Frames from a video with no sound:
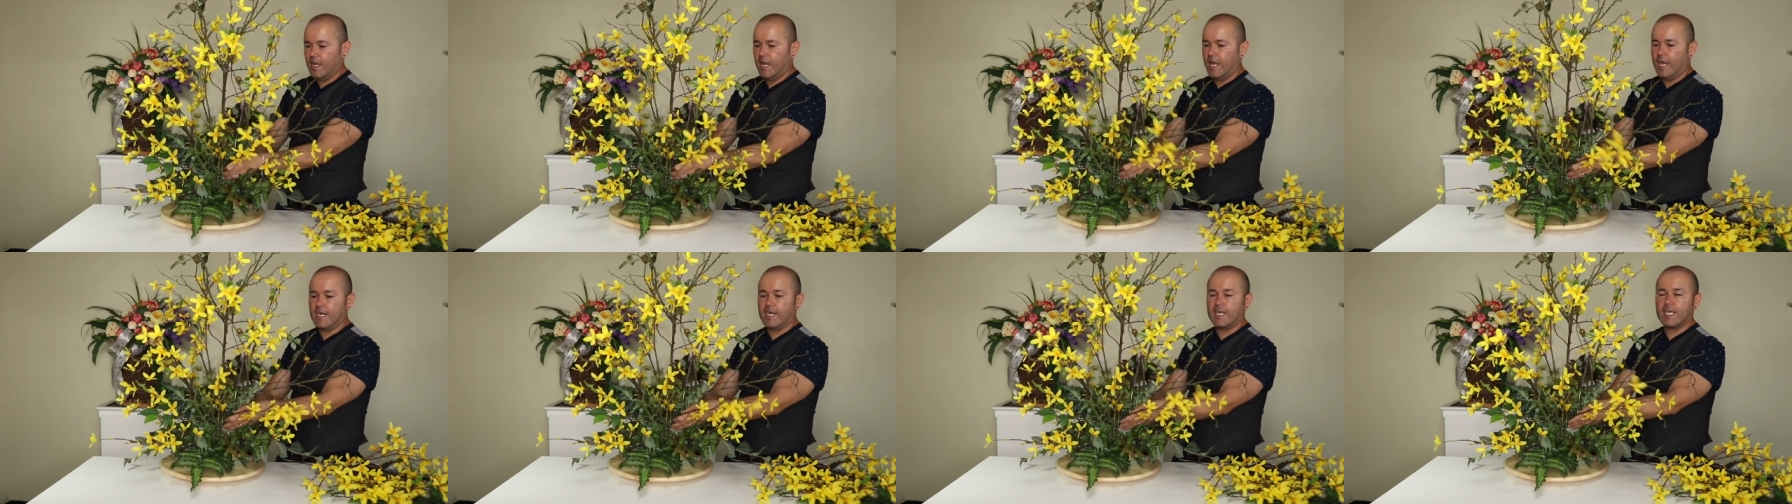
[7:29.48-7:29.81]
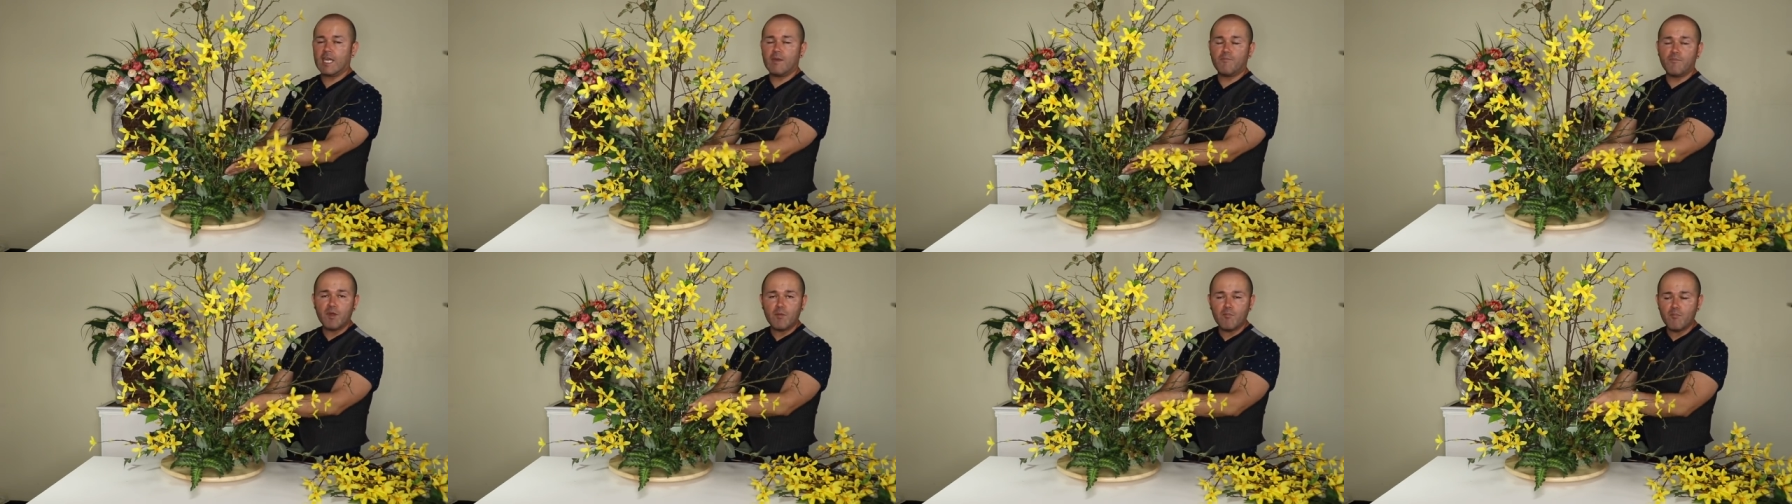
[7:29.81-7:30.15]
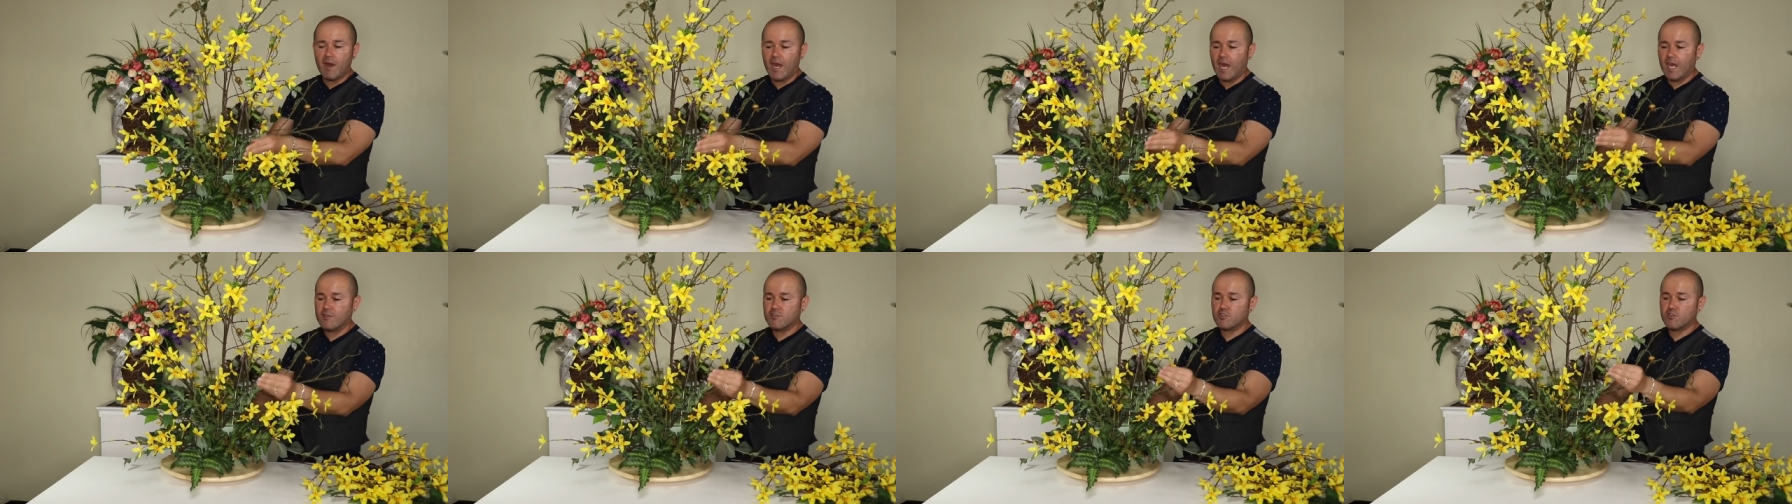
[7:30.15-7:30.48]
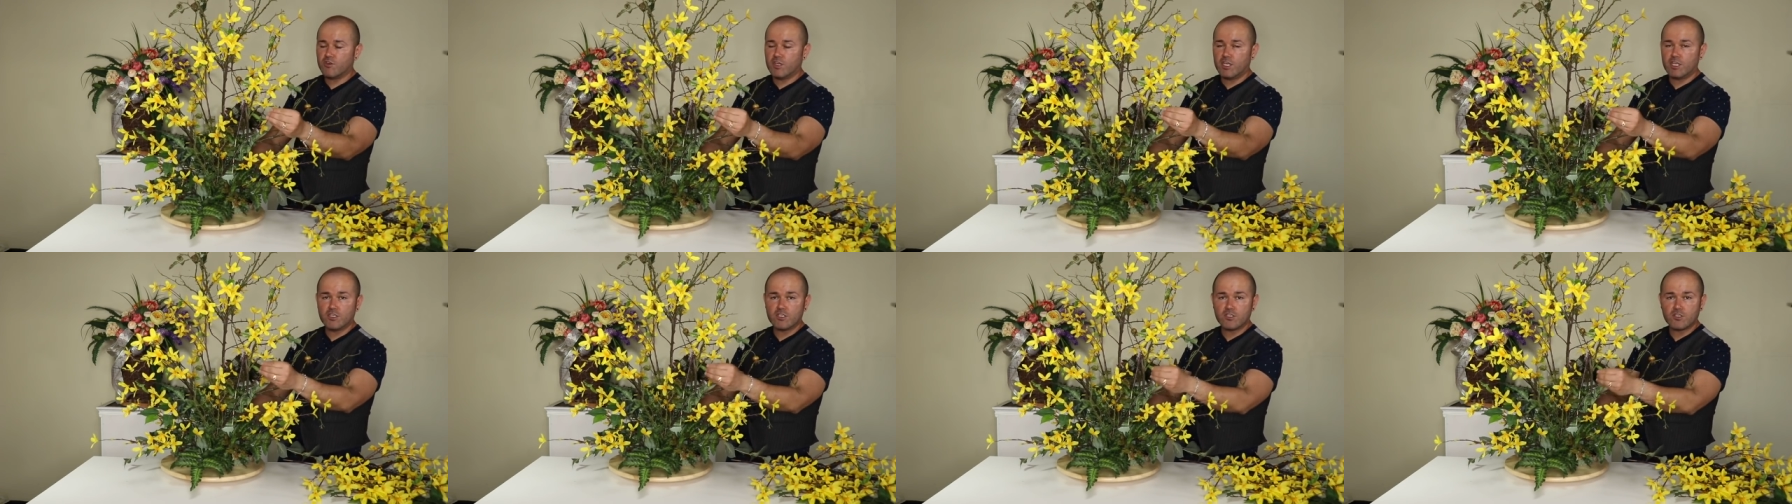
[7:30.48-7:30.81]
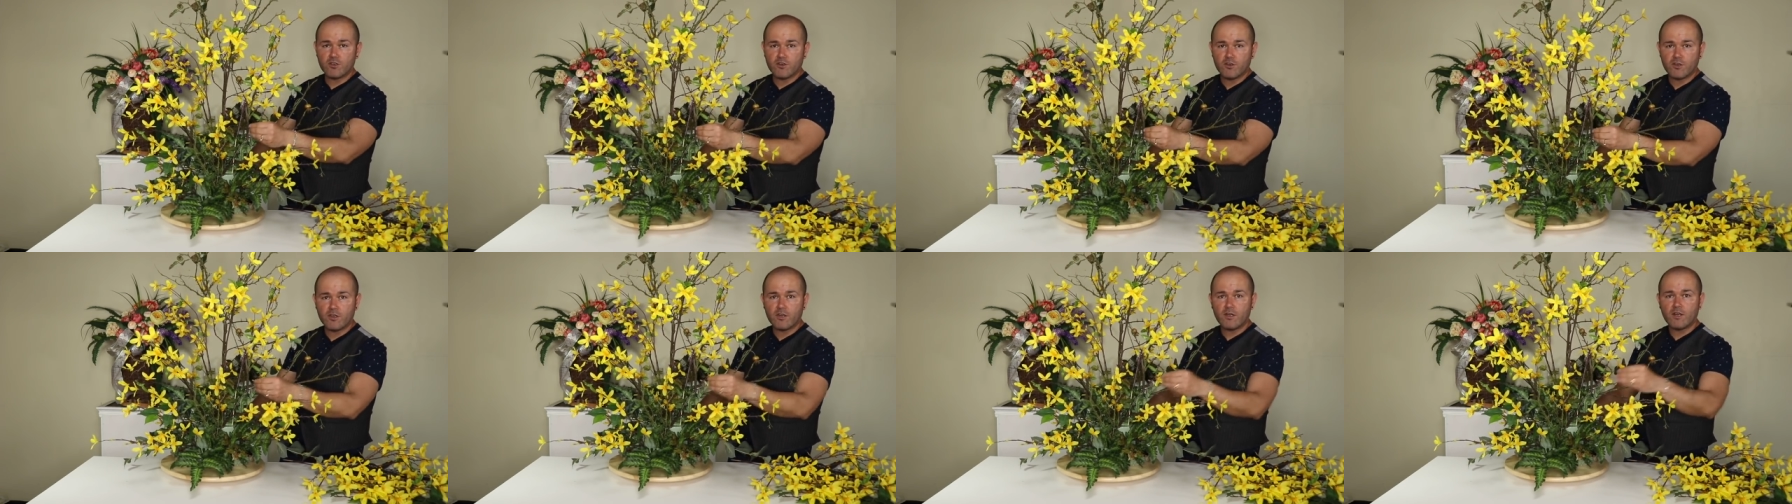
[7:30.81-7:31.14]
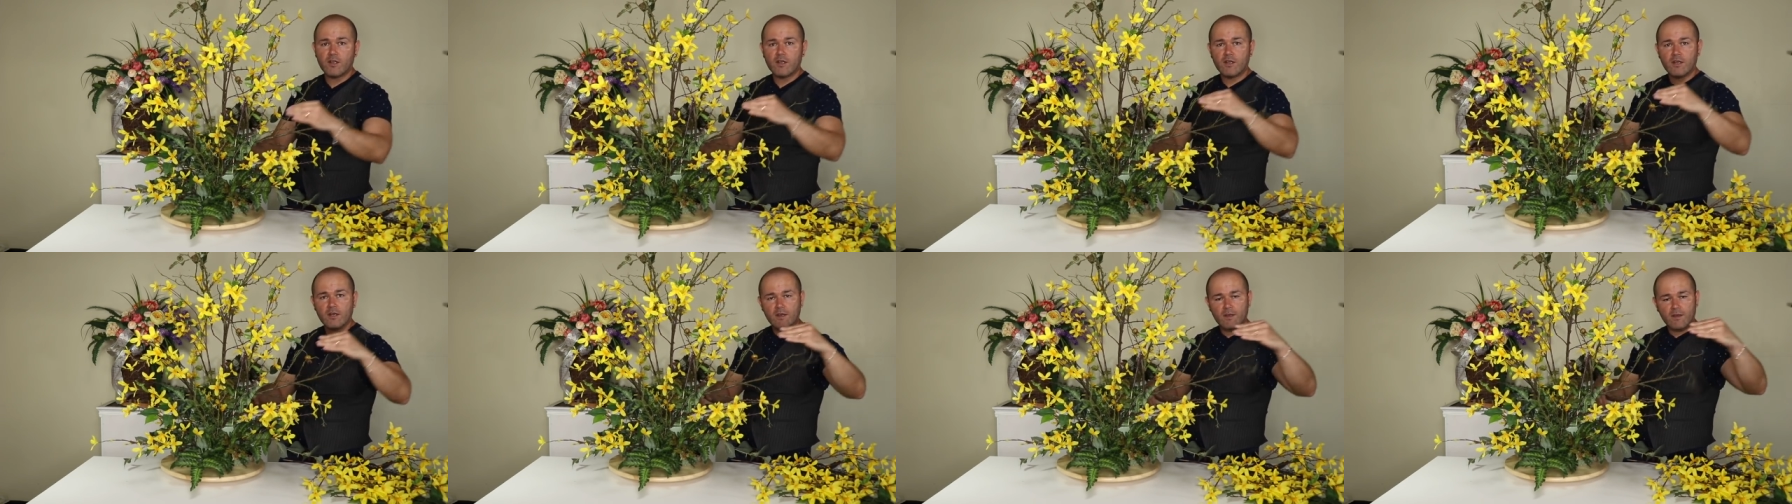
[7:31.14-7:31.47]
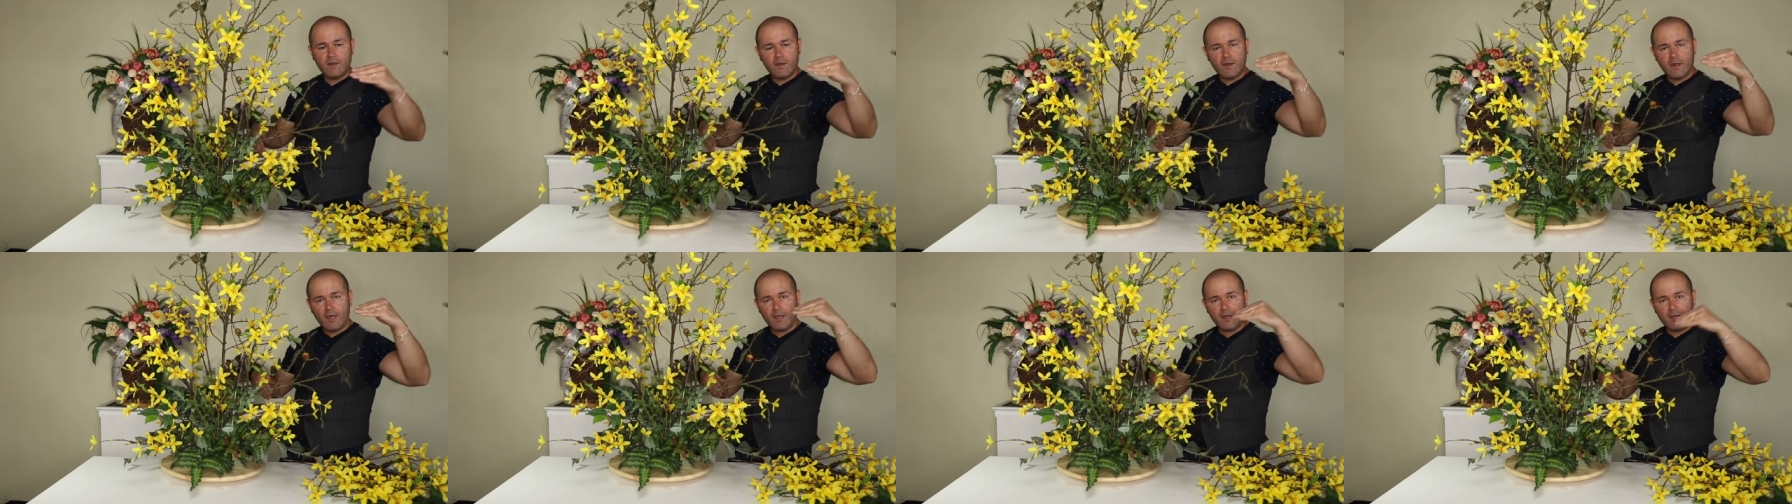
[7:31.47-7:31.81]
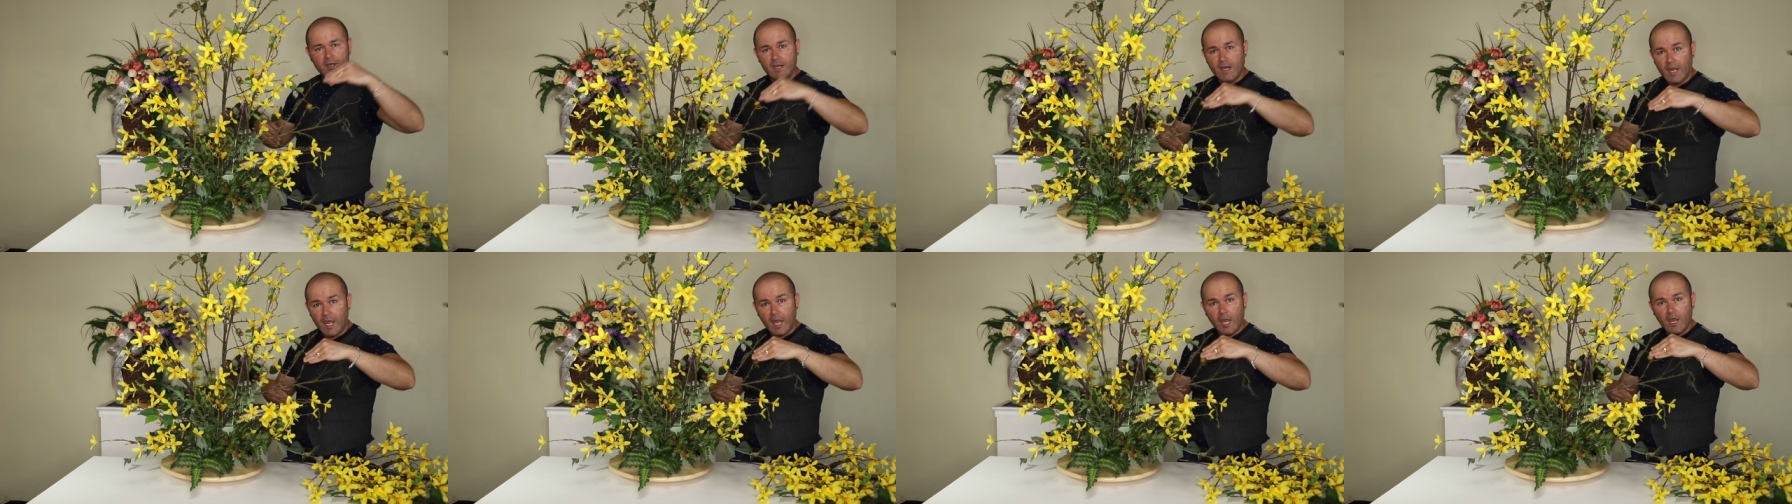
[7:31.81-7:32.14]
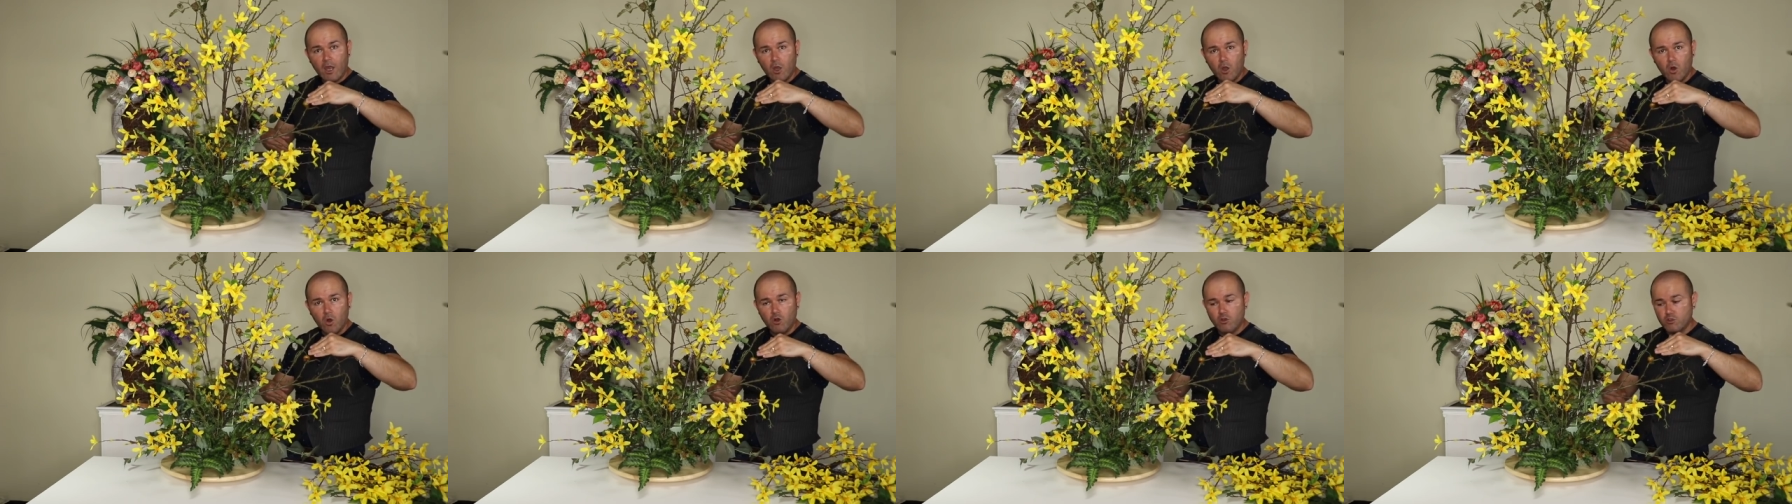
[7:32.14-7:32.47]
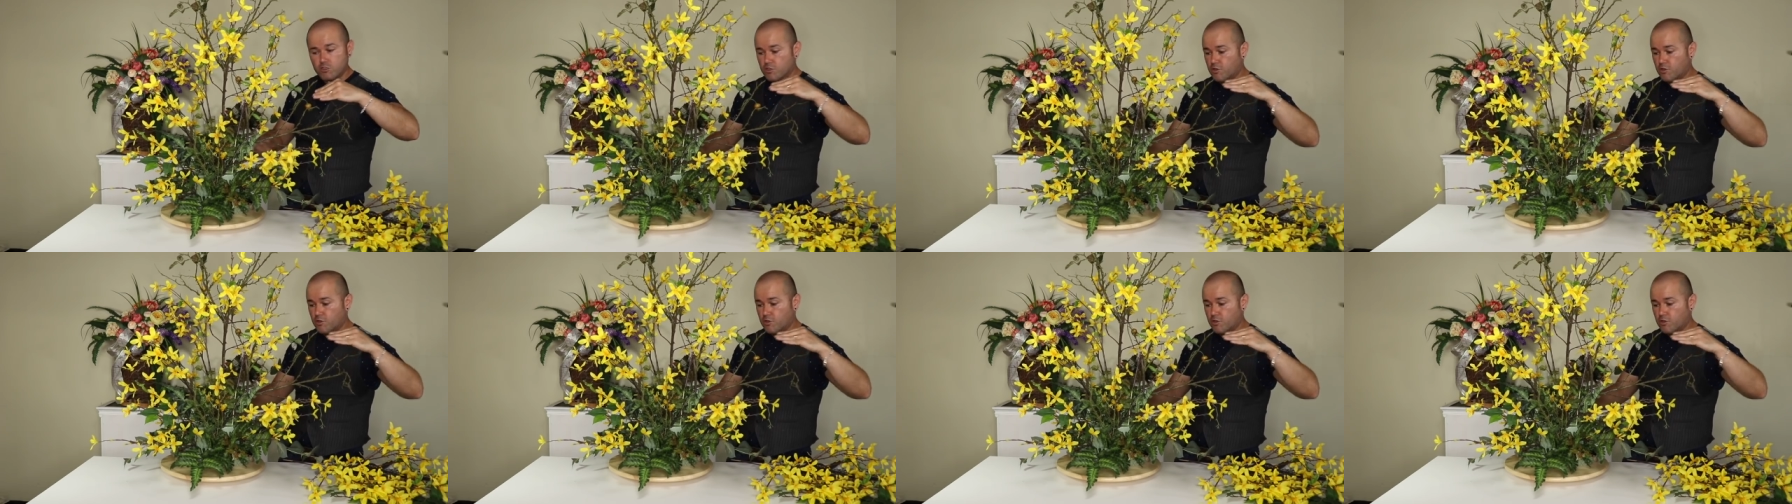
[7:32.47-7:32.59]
And keep in mind to insert in an angle,